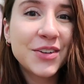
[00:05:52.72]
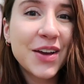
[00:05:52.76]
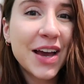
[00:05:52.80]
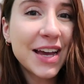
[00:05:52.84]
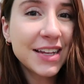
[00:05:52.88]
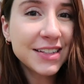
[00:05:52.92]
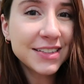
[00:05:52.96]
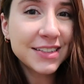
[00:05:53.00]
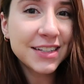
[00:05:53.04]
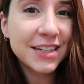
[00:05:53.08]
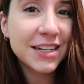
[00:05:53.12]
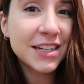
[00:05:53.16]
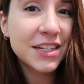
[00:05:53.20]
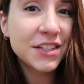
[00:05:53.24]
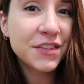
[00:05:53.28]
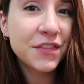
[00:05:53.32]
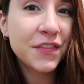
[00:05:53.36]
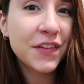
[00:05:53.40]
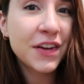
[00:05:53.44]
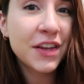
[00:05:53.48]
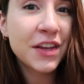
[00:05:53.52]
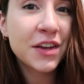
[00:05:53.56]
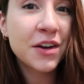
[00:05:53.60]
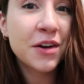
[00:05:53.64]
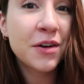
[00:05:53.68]
to end today's
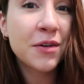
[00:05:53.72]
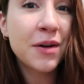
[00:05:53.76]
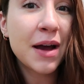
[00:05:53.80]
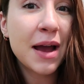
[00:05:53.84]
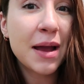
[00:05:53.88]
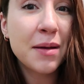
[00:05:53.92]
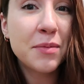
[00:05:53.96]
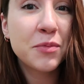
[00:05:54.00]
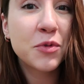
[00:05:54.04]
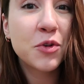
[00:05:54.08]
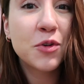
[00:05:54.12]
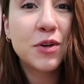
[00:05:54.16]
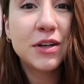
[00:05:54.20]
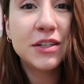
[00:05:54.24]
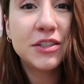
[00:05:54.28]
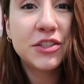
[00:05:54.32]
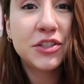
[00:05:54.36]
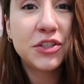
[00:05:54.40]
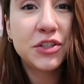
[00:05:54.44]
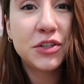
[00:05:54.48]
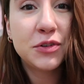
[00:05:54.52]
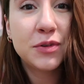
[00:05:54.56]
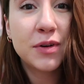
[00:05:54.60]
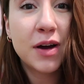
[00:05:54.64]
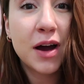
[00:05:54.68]
video, I'm going
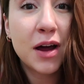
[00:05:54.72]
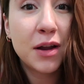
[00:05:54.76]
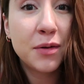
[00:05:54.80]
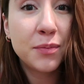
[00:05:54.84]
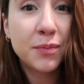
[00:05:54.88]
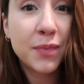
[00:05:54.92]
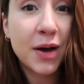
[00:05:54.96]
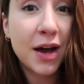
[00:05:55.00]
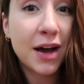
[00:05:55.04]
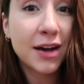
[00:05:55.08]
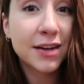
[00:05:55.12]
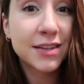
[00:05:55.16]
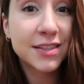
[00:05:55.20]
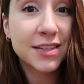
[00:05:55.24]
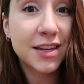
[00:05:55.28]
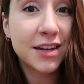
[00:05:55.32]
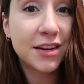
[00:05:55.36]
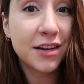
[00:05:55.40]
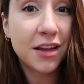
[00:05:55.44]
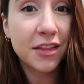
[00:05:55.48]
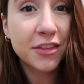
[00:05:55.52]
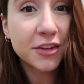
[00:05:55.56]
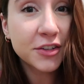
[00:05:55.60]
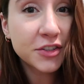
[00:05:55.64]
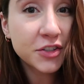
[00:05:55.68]
to unbox
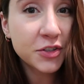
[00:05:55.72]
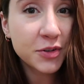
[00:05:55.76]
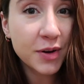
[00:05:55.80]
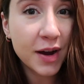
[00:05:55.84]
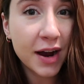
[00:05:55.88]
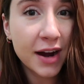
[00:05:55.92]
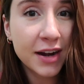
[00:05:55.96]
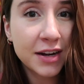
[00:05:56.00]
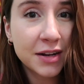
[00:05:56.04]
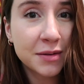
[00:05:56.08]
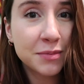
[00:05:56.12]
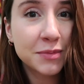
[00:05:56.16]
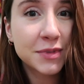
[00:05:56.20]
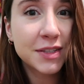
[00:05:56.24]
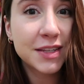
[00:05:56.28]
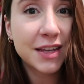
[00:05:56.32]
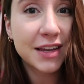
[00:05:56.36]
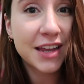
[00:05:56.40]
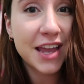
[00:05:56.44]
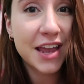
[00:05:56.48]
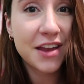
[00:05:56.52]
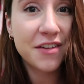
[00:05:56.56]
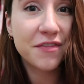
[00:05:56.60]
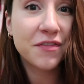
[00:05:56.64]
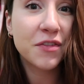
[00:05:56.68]
another two items
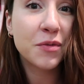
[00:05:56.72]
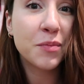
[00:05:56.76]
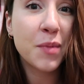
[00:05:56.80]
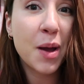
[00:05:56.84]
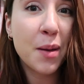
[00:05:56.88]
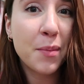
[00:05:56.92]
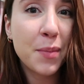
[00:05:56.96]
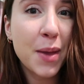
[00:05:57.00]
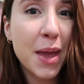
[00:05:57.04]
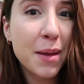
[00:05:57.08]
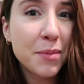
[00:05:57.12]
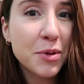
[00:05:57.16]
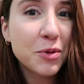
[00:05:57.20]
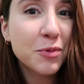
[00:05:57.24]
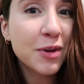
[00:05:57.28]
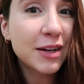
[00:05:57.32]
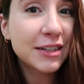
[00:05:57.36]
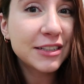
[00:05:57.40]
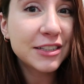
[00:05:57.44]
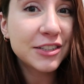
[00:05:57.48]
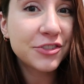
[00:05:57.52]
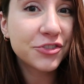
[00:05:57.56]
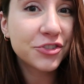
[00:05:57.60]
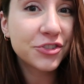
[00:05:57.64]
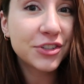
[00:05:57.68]
that came from my baby
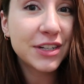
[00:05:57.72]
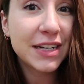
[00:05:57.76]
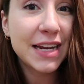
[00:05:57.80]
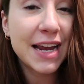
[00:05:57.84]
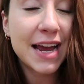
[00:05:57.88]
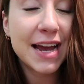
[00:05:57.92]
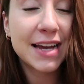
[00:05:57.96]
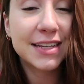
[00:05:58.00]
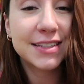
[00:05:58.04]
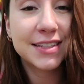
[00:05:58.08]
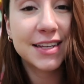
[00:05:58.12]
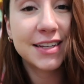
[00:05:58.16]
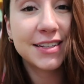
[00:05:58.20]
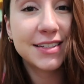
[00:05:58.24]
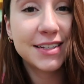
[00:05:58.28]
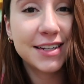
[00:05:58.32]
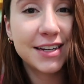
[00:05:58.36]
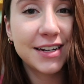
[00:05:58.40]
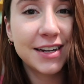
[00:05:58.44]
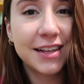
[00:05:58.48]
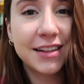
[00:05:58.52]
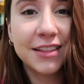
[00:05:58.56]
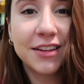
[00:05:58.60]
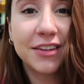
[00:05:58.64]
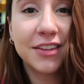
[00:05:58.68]
registry, as I
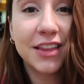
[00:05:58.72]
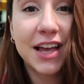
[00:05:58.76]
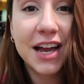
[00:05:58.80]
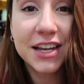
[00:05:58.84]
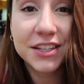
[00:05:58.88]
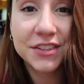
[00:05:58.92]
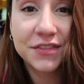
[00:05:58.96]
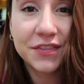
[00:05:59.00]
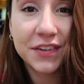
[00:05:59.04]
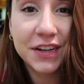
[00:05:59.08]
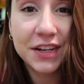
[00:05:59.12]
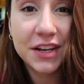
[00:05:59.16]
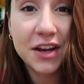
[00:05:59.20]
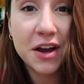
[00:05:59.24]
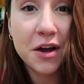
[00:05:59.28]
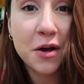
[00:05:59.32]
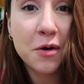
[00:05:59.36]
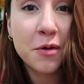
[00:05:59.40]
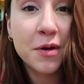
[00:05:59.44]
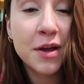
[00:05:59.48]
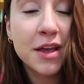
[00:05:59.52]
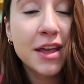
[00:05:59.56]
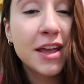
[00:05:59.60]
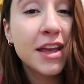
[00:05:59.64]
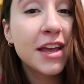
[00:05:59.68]
did in the last
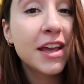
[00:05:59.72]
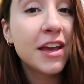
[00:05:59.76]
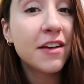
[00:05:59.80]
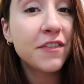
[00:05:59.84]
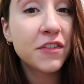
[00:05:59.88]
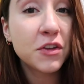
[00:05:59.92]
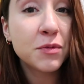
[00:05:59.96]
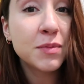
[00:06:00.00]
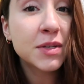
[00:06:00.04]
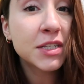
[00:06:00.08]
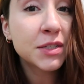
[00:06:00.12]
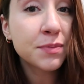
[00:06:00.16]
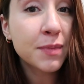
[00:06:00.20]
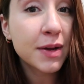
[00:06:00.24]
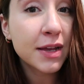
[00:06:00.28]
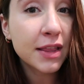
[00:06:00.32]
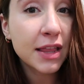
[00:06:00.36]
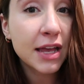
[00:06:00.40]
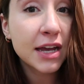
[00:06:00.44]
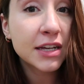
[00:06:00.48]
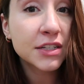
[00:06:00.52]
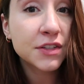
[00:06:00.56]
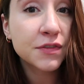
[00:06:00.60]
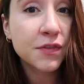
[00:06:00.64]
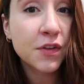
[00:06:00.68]
video. If you missed my
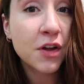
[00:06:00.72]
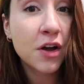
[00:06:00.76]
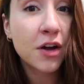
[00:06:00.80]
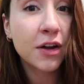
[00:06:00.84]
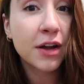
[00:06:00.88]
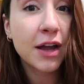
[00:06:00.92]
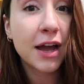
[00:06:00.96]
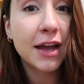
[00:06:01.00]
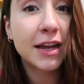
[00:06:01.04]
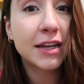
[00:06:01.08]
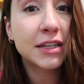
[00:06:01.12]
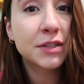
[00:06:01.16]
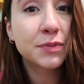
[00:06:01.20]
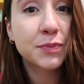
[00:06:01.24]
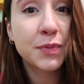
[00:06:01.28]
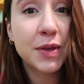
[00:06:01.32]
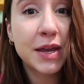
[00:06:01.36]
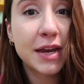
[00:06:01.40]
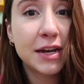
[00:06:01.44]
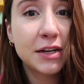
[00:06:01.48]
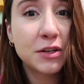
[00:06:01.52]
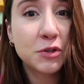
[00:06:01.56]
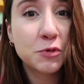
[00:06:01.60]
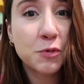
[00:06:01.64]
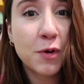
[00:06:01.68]
last vlog, I
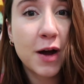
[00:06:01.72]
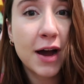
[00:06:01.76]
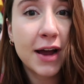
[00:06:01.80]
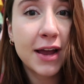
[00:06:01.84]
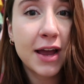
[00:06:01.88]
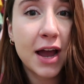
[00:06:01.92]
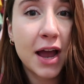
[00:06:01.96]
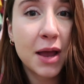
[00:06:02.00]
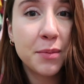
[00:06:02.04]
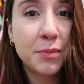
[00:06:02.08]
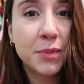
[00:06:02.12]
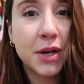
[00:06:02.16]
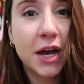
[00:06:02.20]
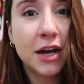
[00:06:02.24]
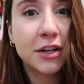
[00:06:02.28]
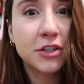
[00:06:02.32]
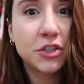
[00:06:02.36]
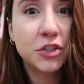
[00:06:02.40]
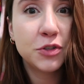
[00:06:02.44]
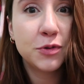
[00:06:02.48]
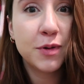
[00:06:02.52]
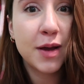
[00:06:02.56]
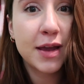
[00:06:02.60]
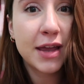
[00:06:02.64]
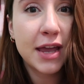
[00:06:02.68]
explained why I'm not
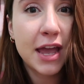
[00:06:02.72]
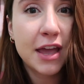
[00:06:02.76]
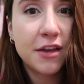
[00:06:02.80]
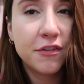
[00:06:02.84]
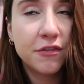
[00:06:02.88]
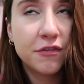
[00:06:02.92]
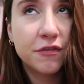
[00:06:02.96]
doing a